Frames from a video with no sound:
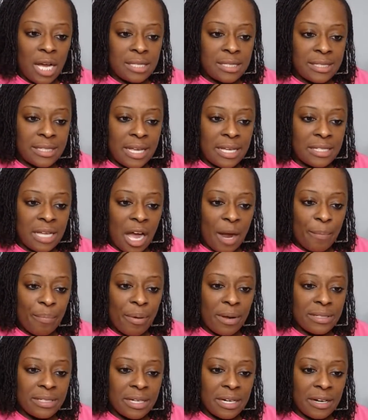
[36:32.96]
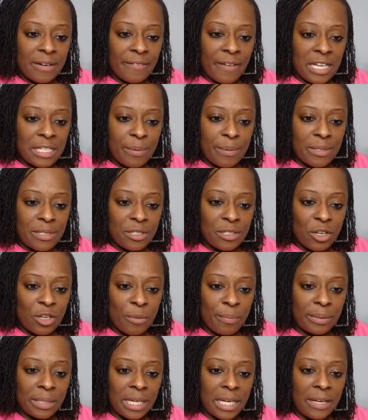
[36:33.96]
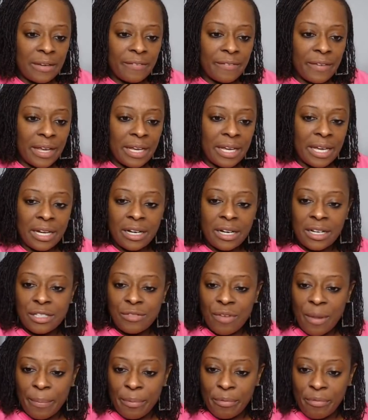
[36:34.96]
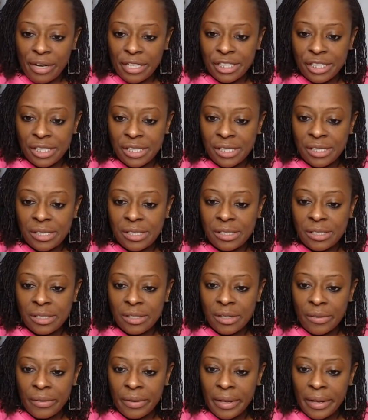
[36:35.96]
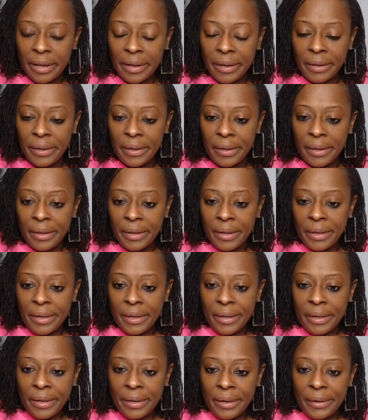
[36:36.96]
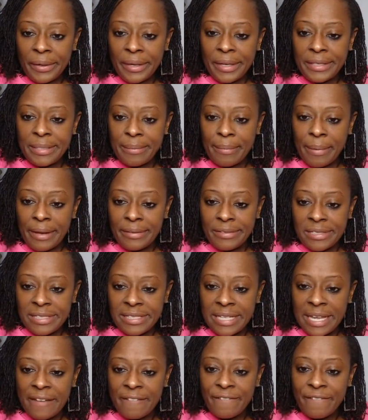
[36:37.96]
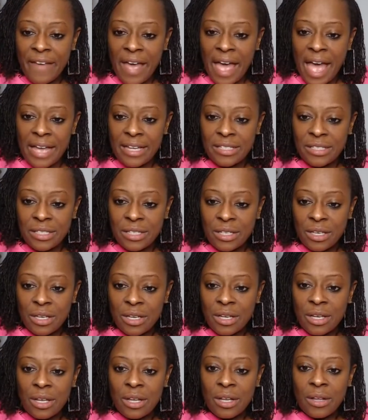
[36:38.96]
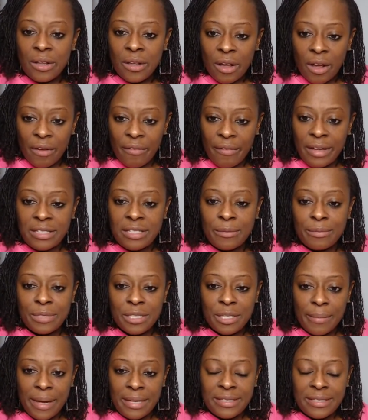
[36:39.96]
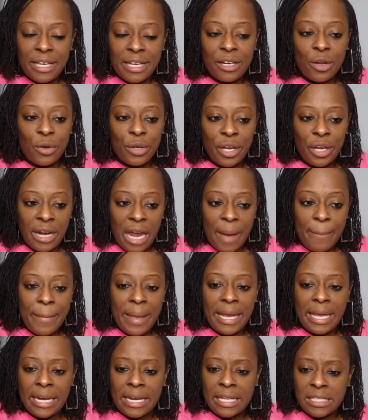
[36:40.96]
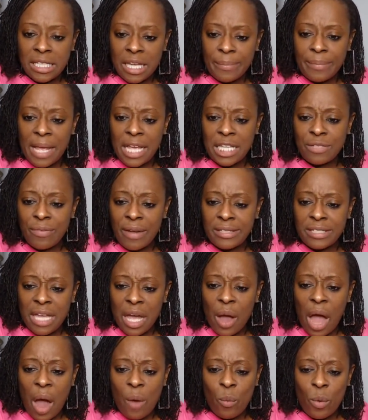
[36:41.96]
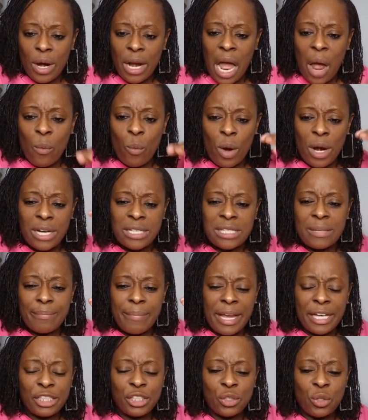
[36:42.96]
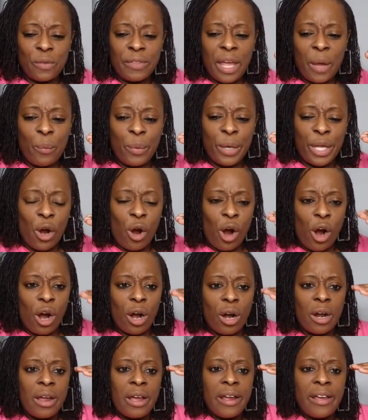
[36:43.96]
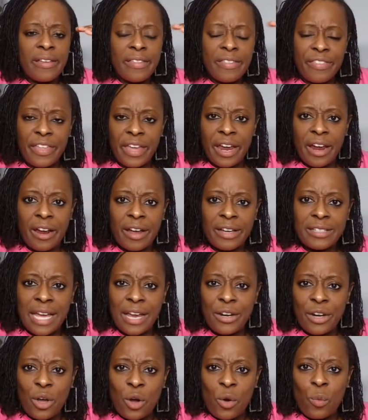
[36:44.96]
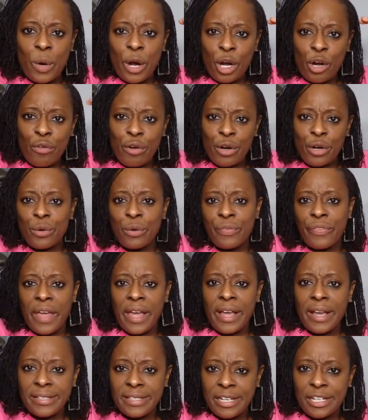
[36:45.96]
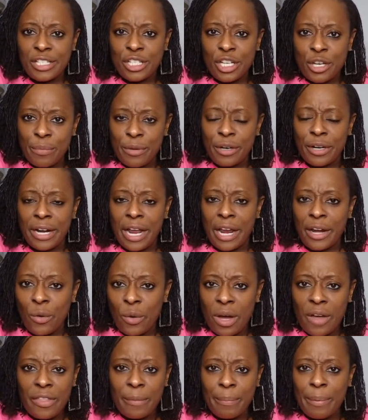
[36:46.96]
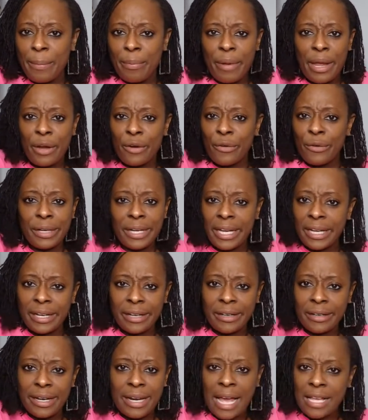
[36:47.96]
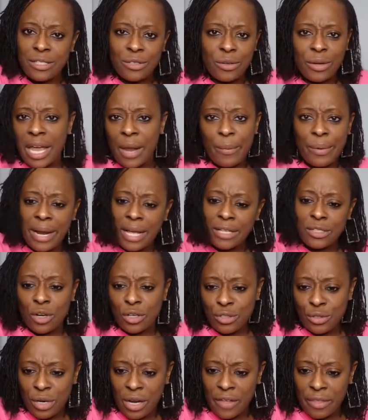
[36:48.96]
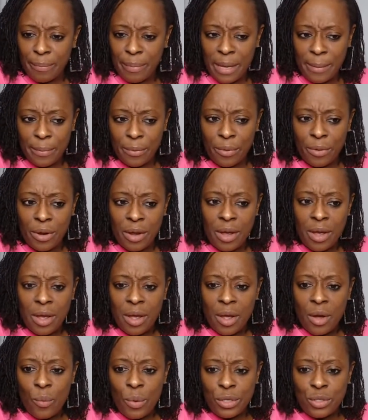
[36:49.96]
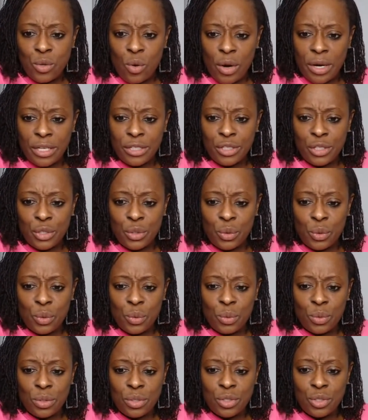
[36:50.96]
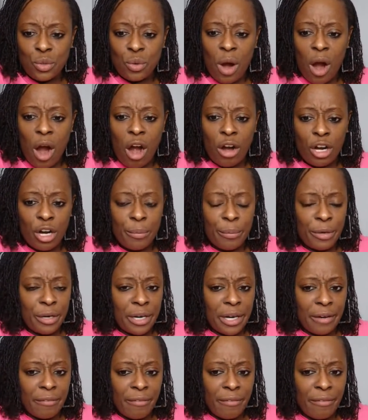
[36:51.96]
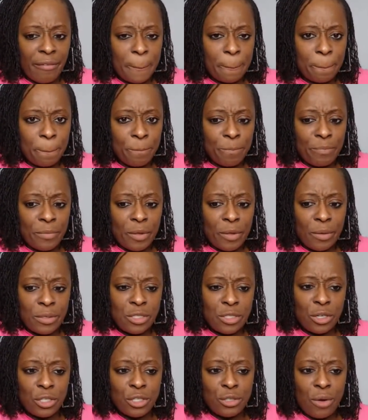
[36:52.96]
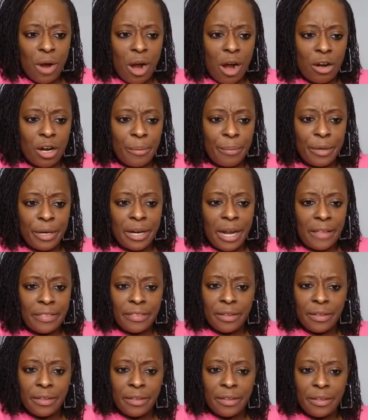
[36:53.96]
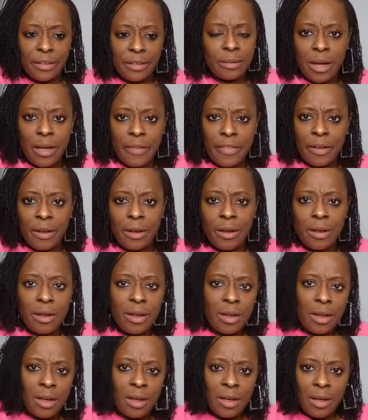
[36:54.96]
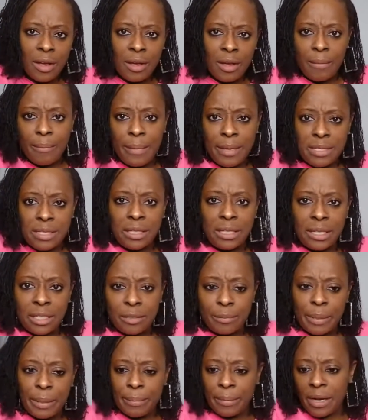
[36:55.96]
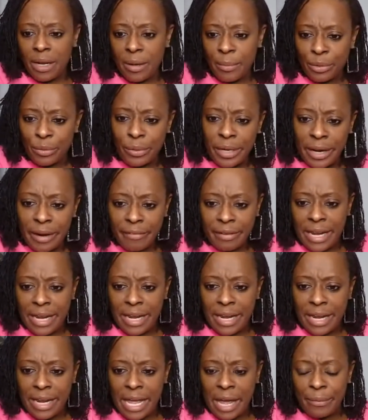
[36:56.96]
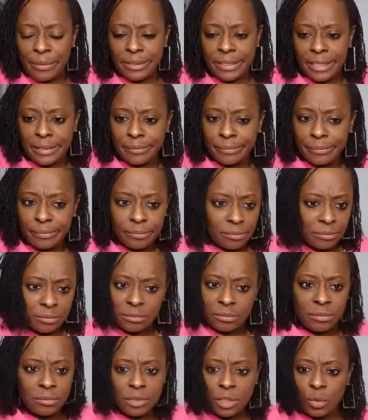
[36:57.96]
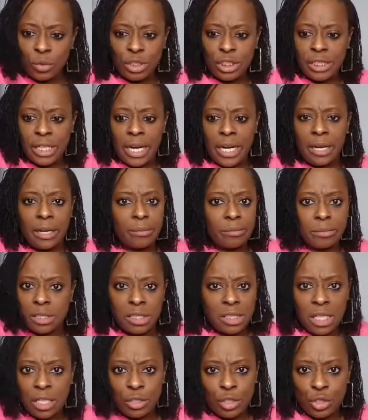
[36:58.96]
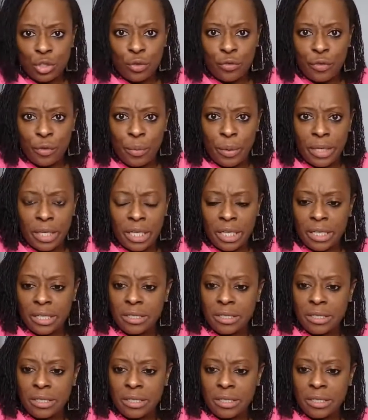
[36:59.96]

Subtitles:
says our president and vice president don't believe in getting us reparations. Okay. Somebody else is saying facts. All right. Somebody saying no, you're not making this up. That's right. So I want us to make sure that we are there, because I know we're critical thinkers in this community. I know other people ain't going to get it, and that's okay. We're not talking to the other people. We're talking to our community, right? We're talking to our community, not the other mentally ill people that come through here every now and then. No shade, just telling the truth for what it is.